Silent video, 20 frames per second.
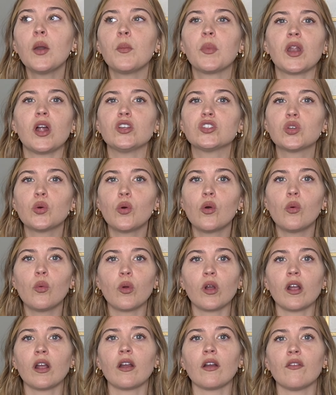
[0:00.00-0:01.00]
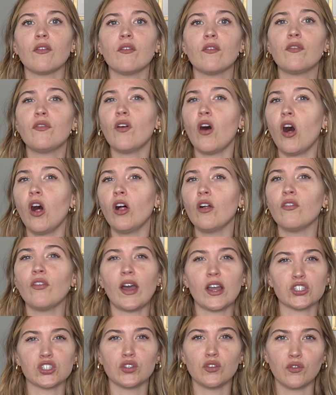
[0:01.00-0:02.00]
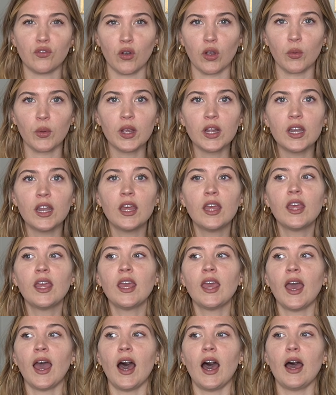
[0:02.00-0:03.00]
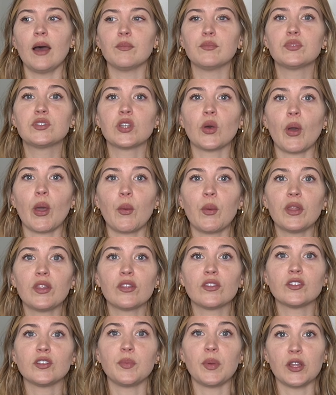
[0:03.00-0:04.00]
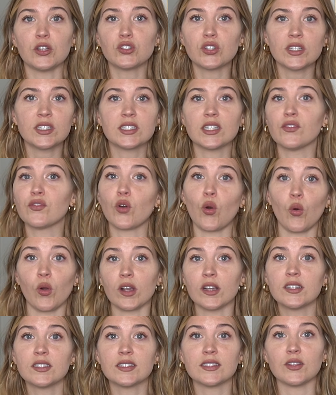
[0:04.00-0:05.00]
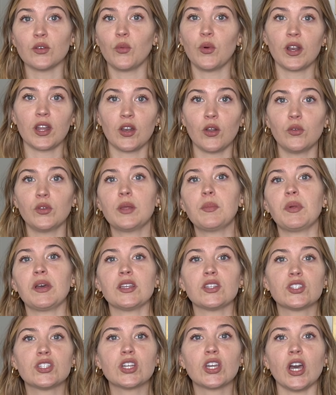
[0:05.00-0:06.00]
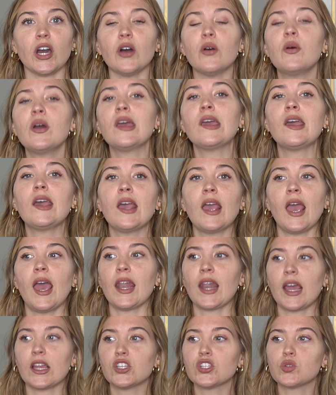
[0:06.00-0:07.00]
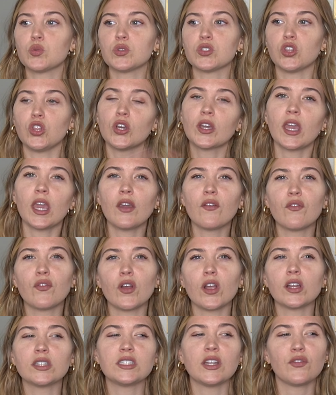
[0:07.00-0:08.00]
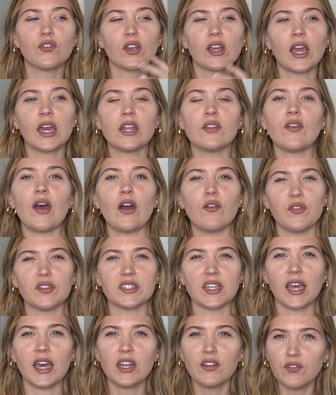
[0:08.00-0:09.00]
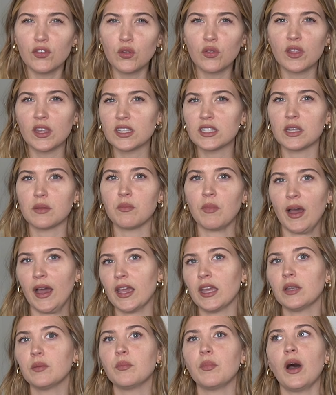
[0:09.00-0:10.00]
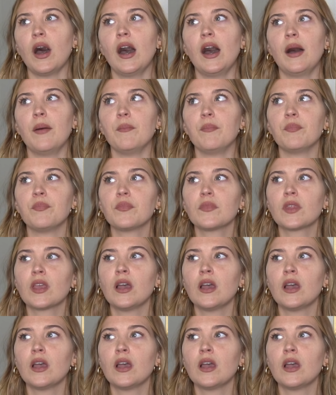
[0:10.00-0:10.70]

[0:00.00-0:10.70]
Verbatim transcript: but also we're fall fashion forward. Um, so I went to Pinterest, of course, the one and only place to go, and I just was looking for different kind of outfits. I had a few things in mind, um,